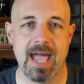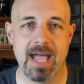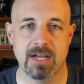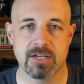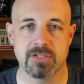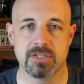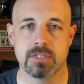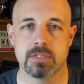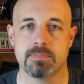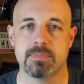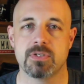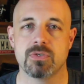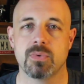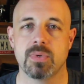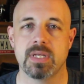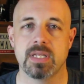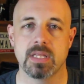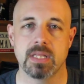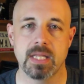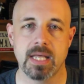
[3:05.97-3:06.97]
actions
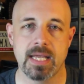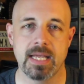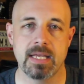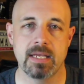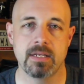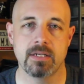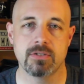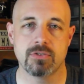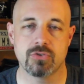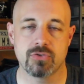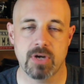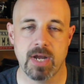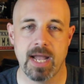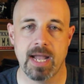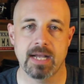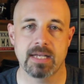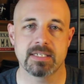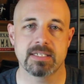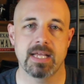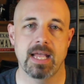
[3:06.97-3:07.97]
between laying
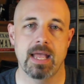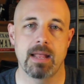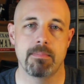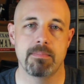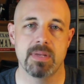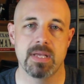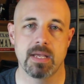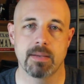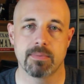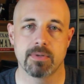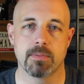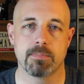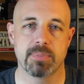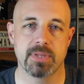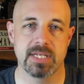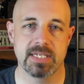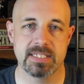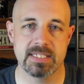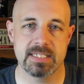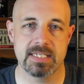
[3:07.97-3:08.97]
tracks and being able to
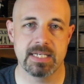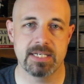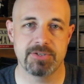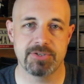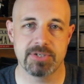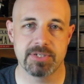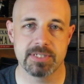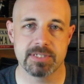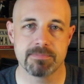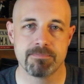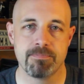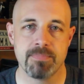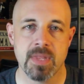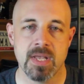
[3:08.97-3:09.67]
place stations.